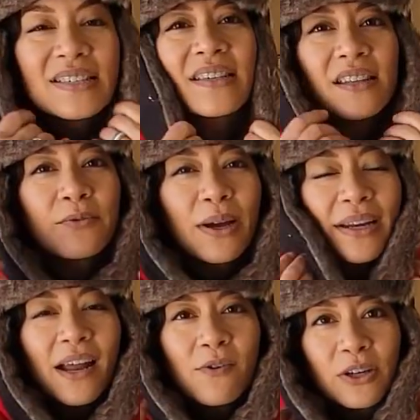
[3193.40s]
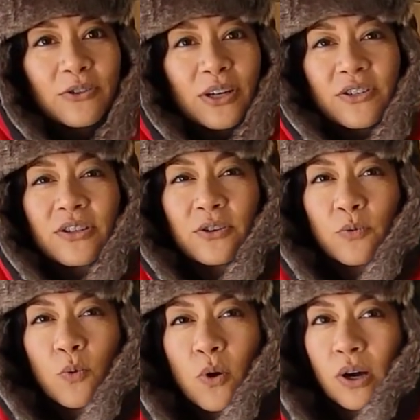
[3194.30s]
silly right now, or do I just look
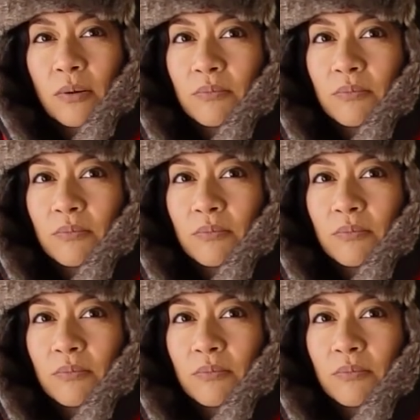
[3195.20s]
warm?